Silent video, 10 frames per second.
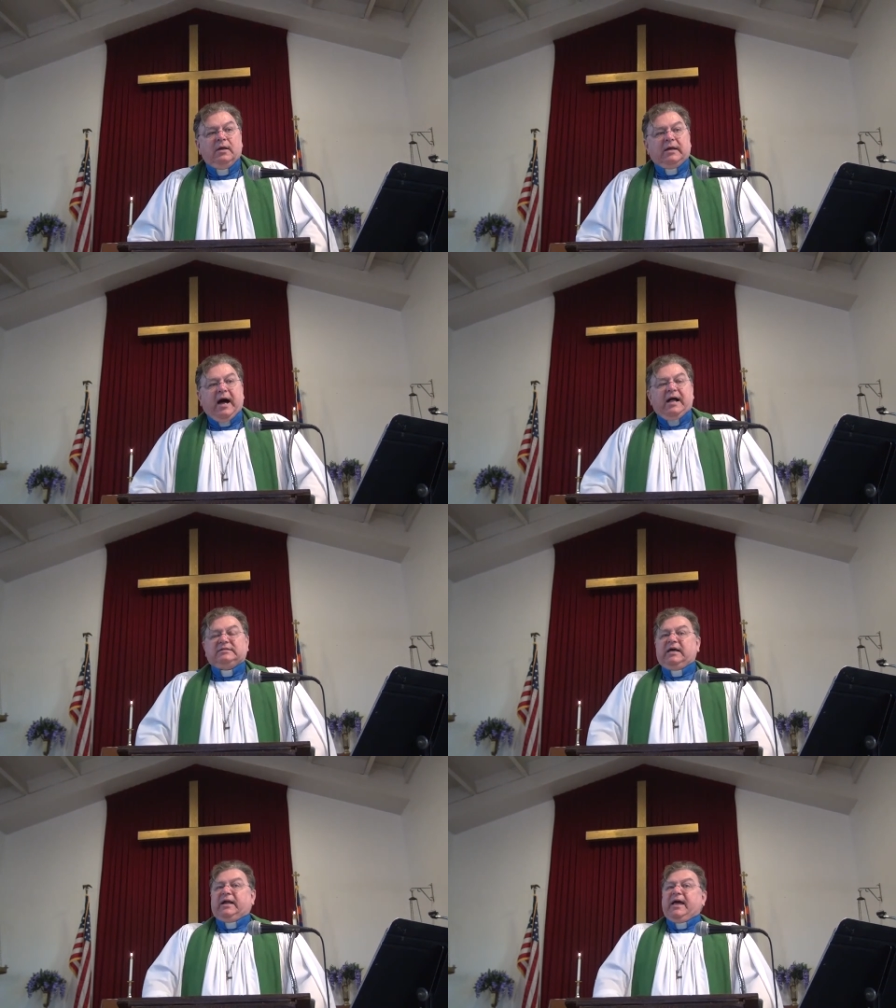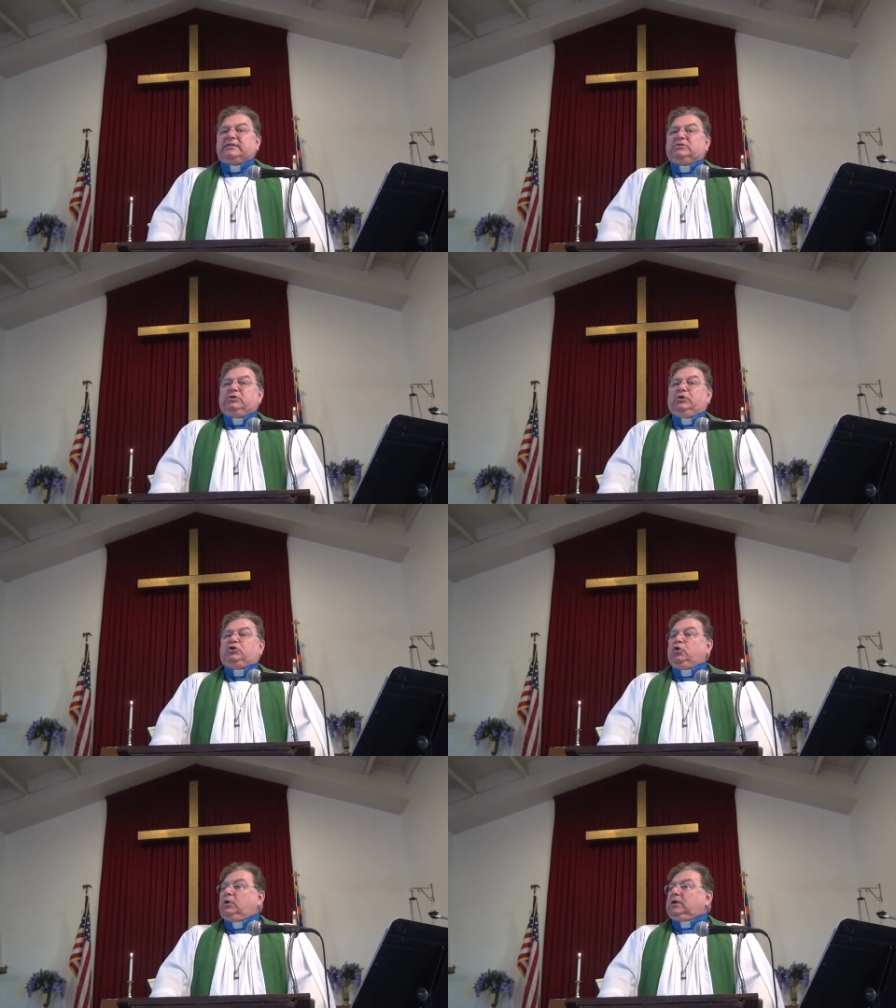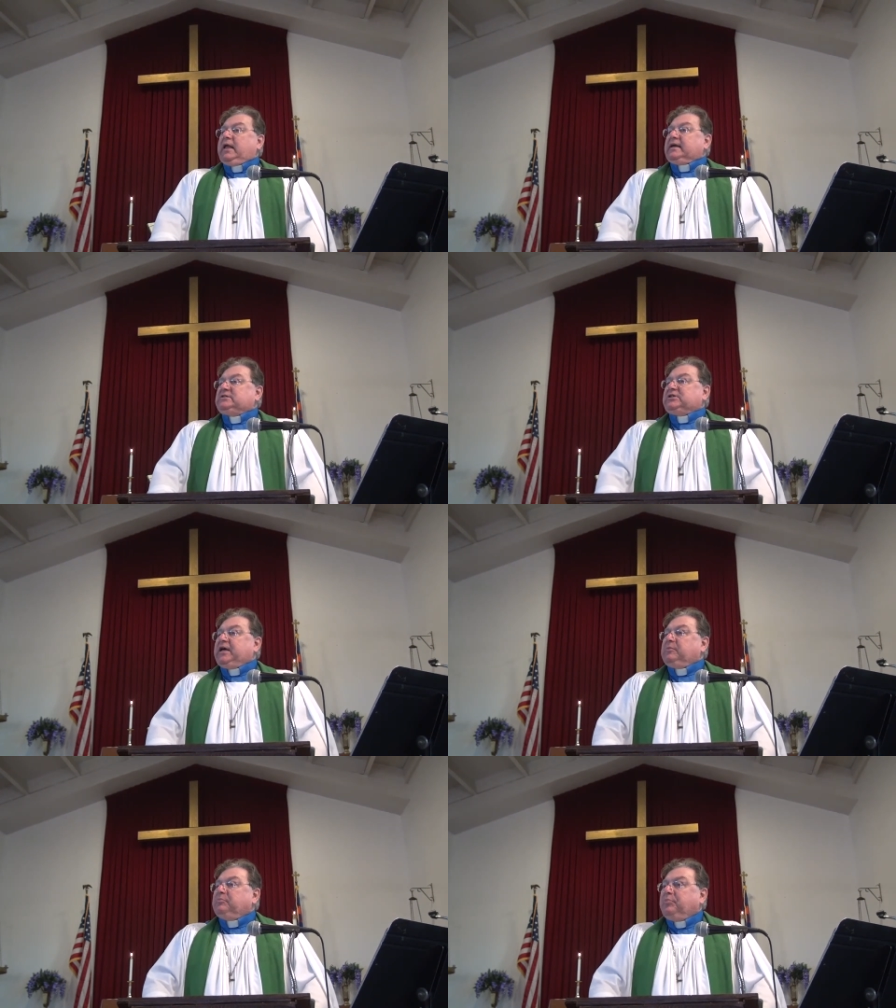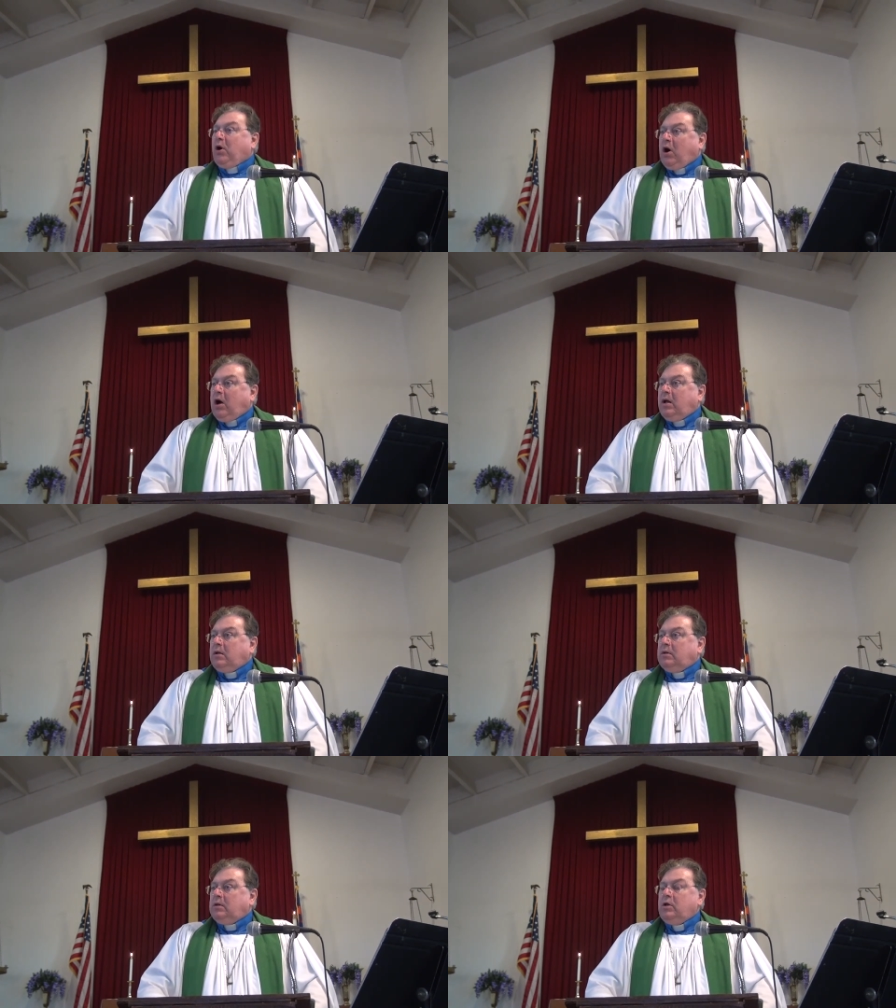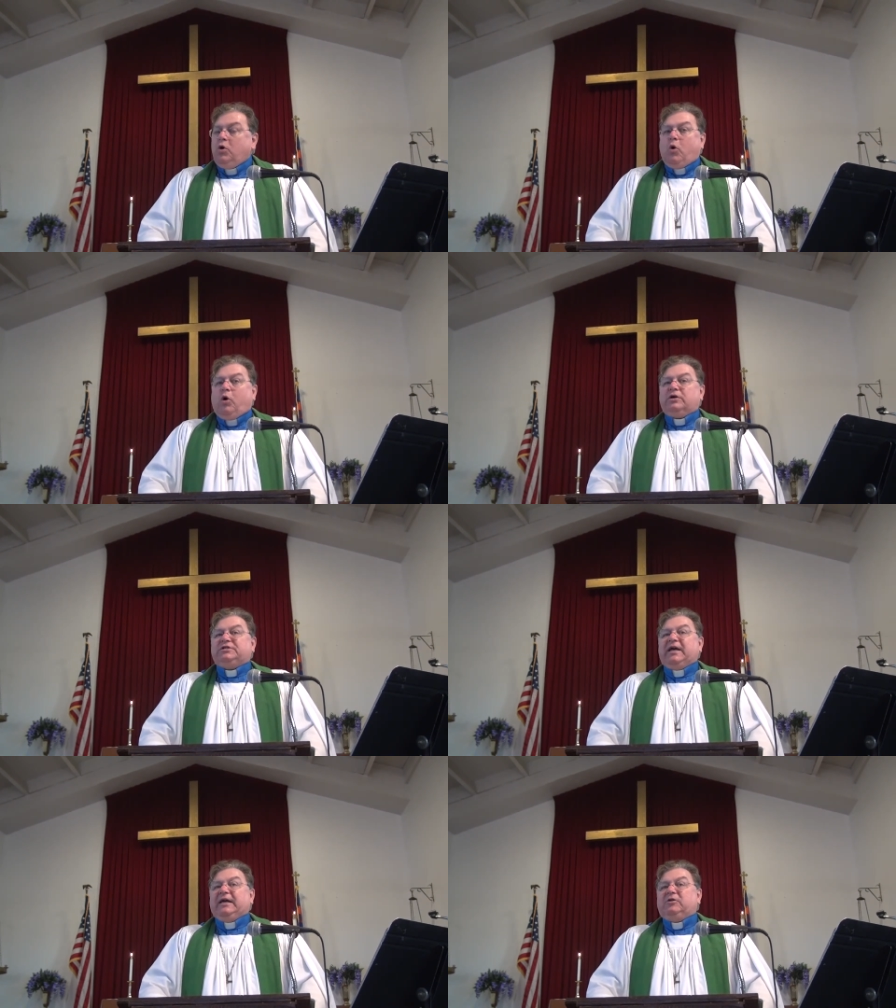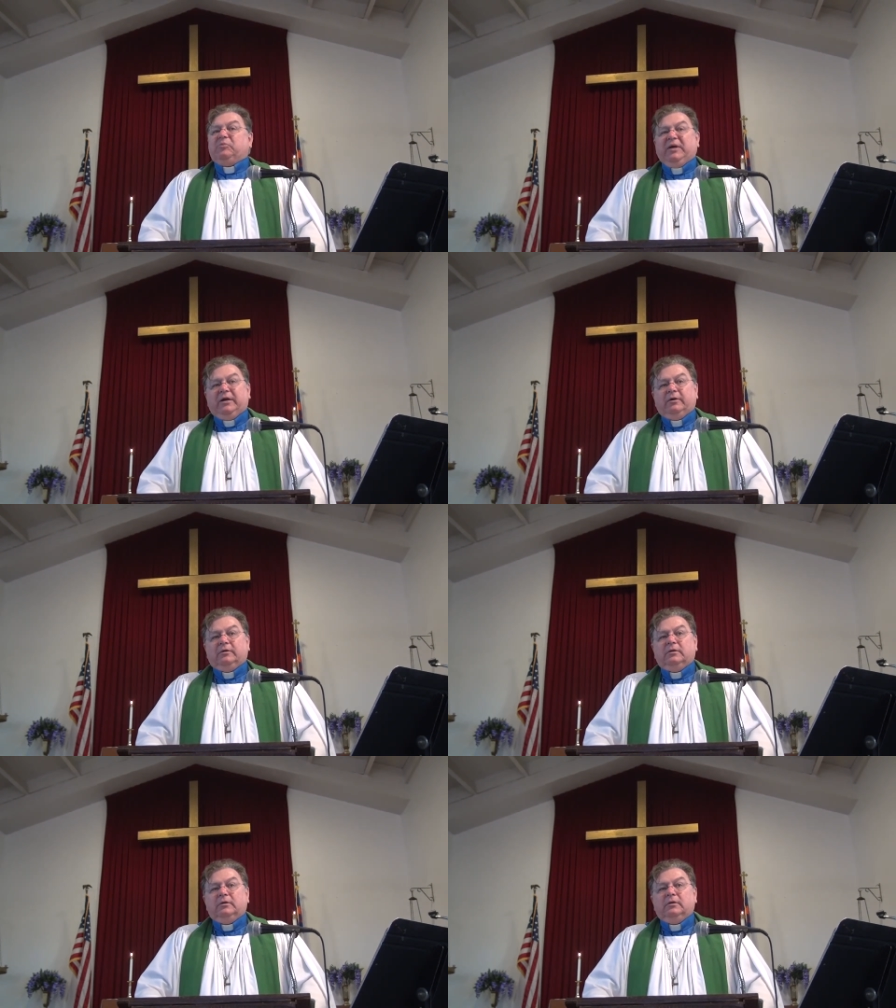God's not asking you to do it like St. Paul or St. Peter.